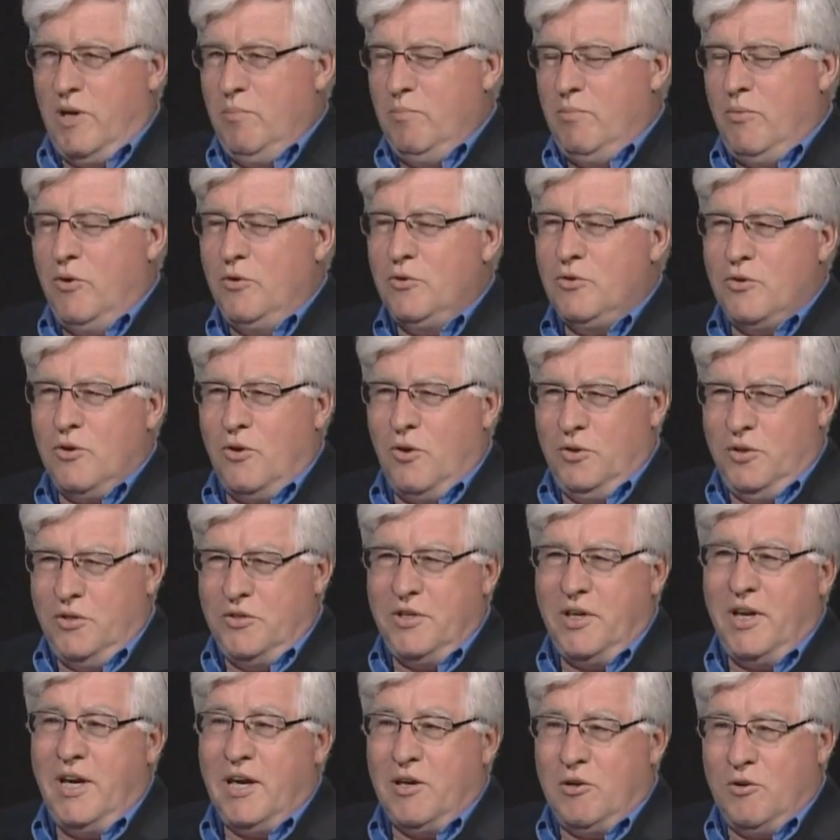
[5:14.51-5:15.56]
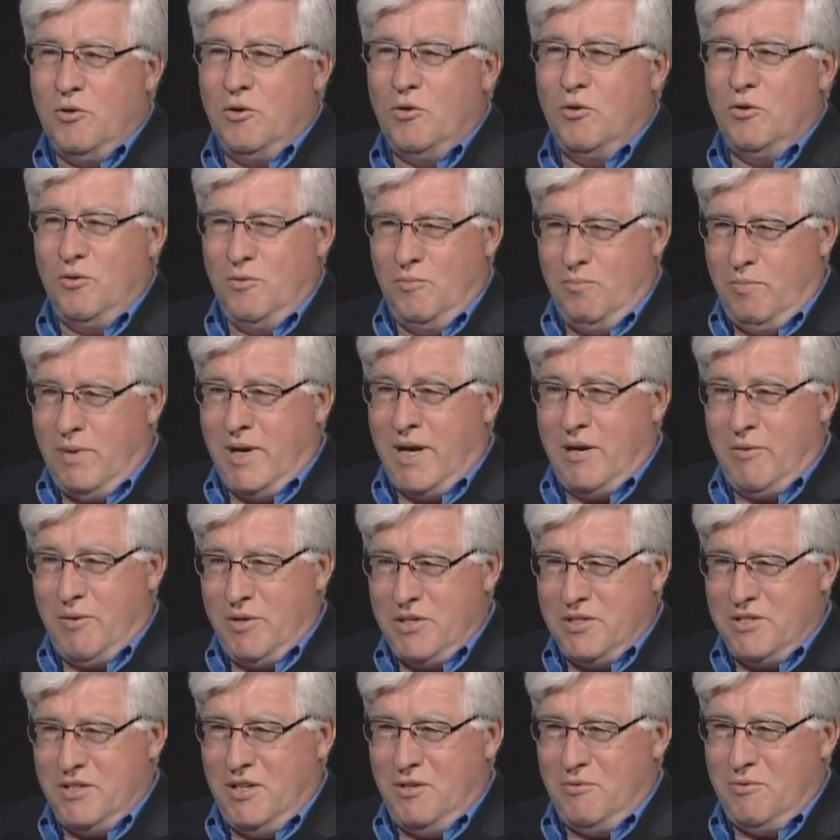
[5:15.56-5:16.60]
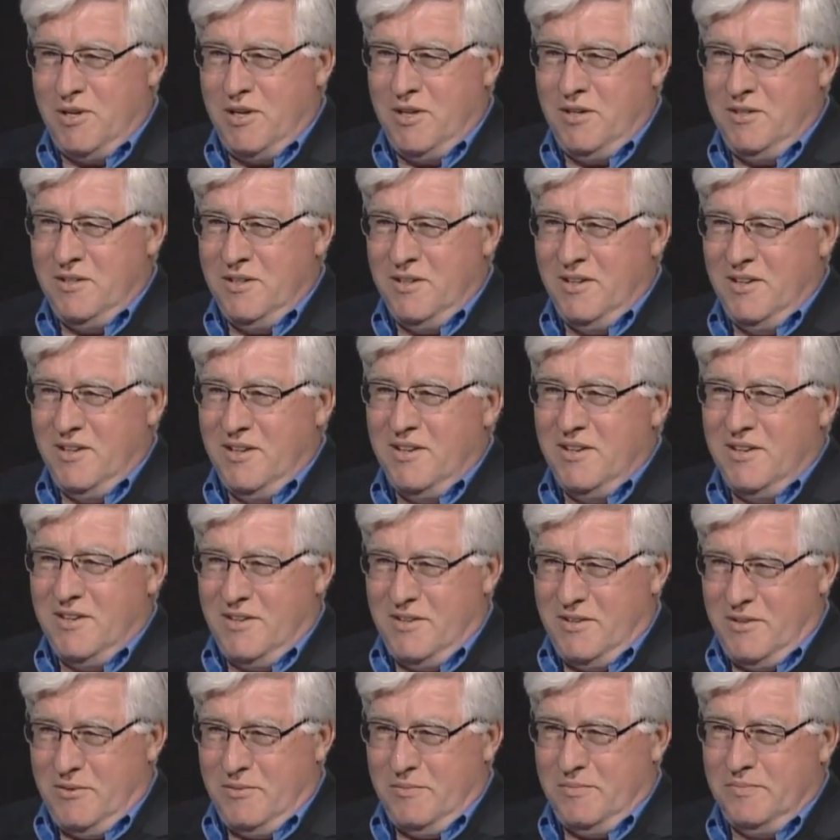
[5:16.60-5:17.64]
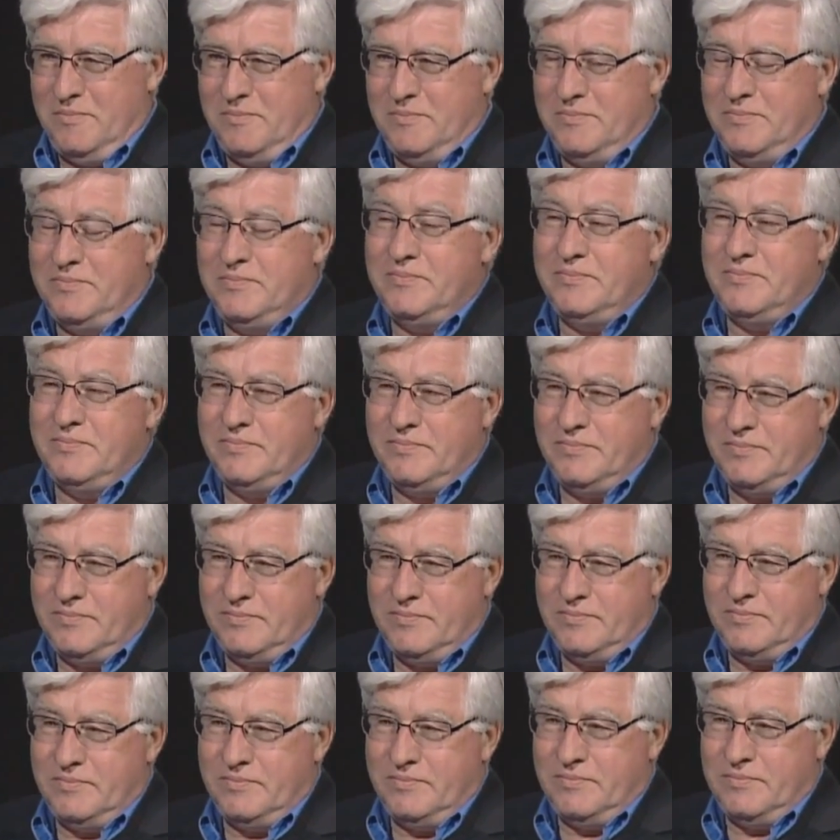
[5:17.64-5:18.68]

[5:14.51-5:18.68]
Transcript: one point called it eco-piracy, right? Yes, and when I